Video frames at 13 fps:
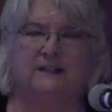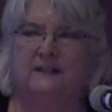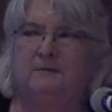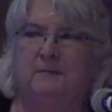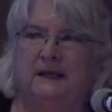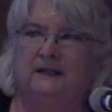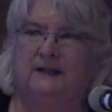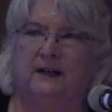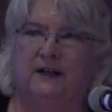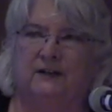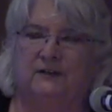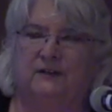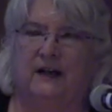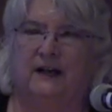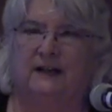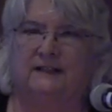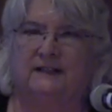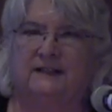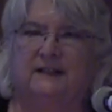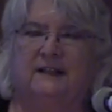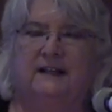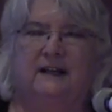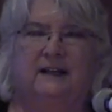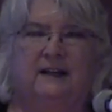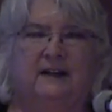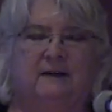made contracts?
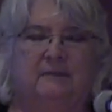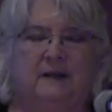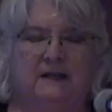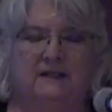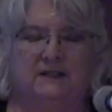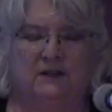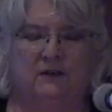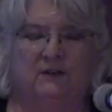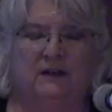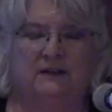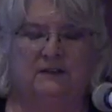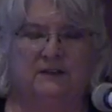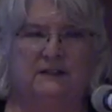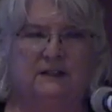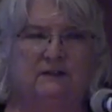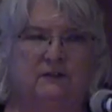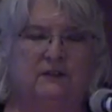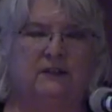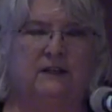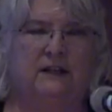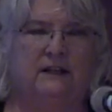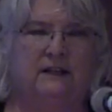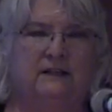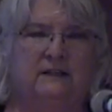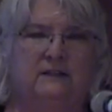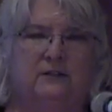And so they just have
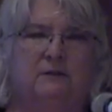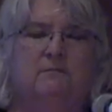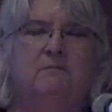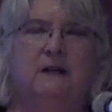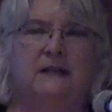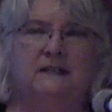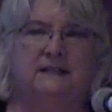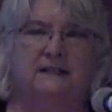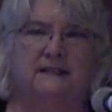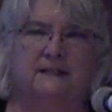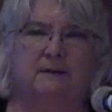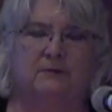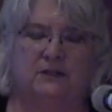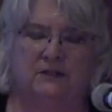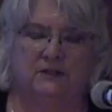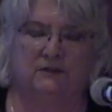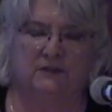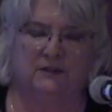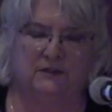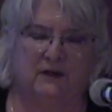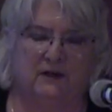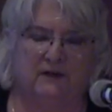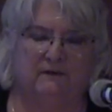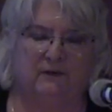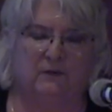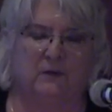created tremendous exceptions to it. So I don't
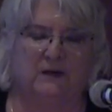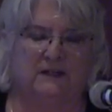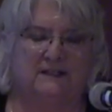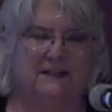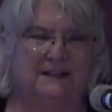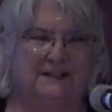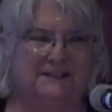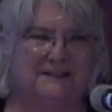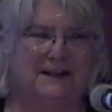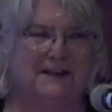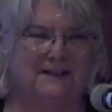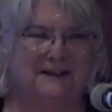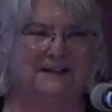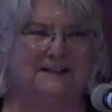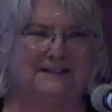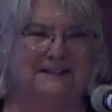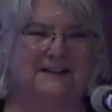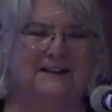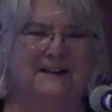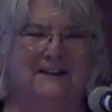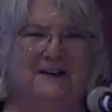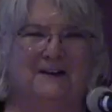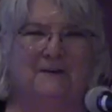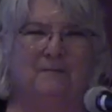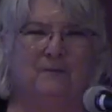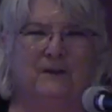even want to say that
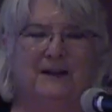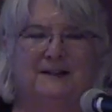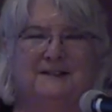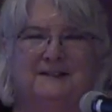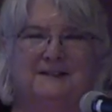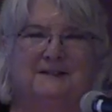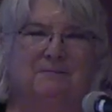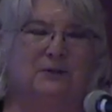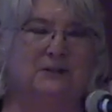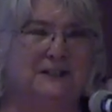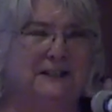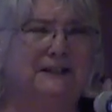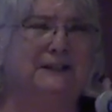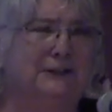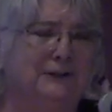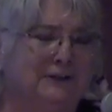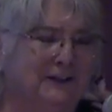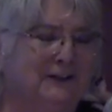it's particularly